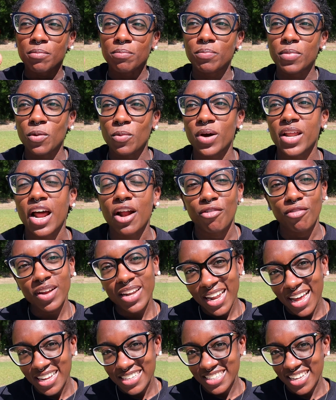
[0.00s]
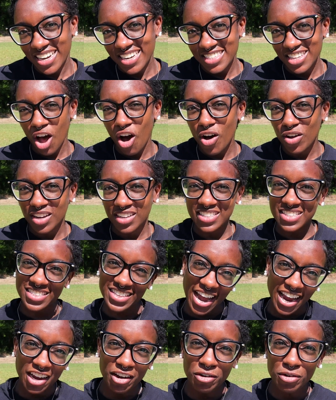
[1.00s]
But when I realized that it's all a
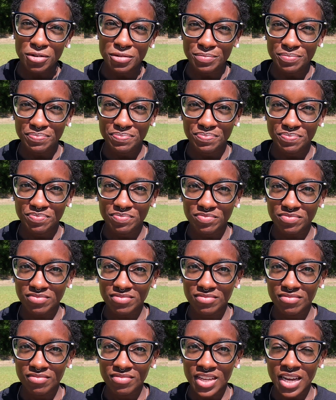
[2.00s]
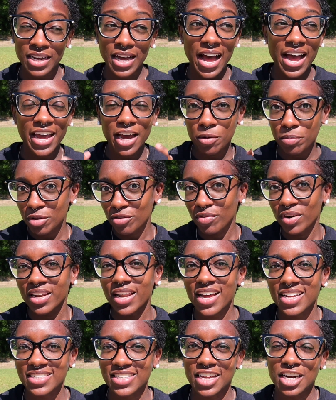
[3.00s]
cycle, God helped me
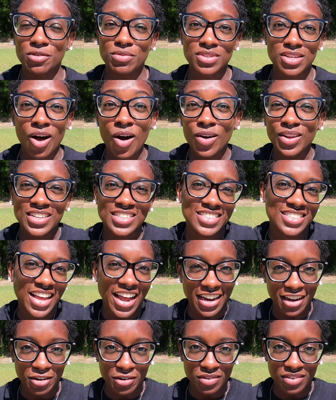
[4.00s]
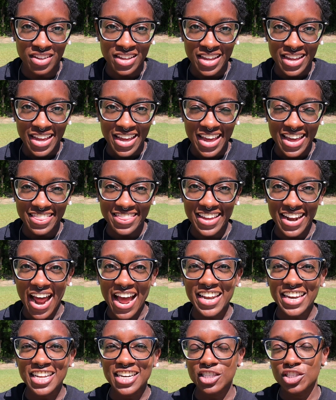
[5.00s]
realize that it was all a cycle and that
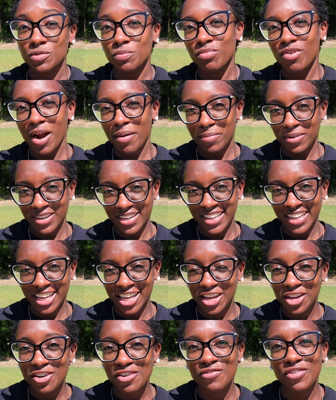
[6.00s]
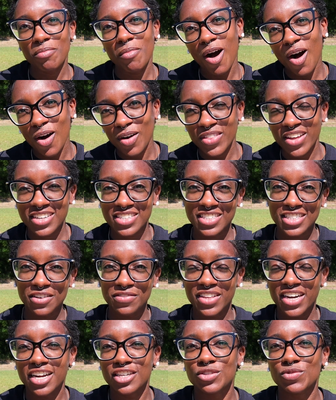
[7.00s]
I needed to properly heal from all that
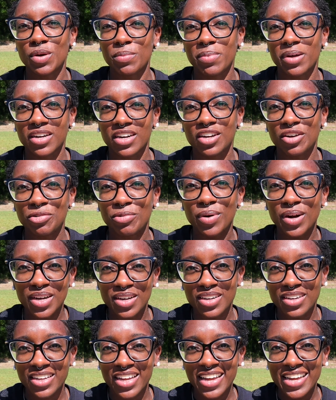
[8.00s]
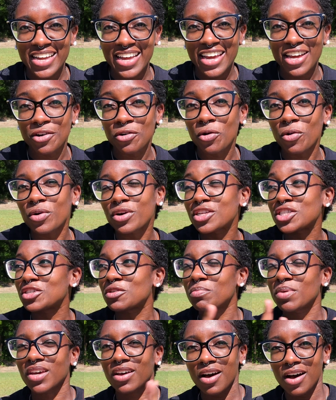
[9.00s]
stuff that I swept under the rug in order
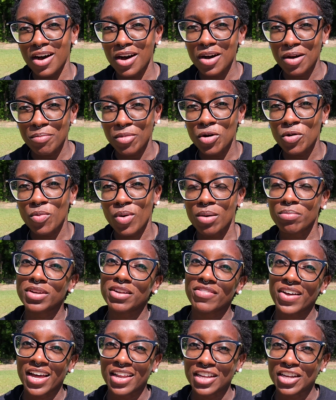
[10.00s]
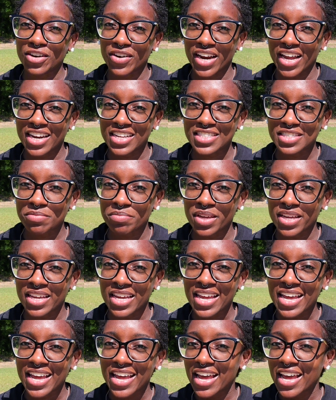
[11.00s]
to become who I'm divinely created to be.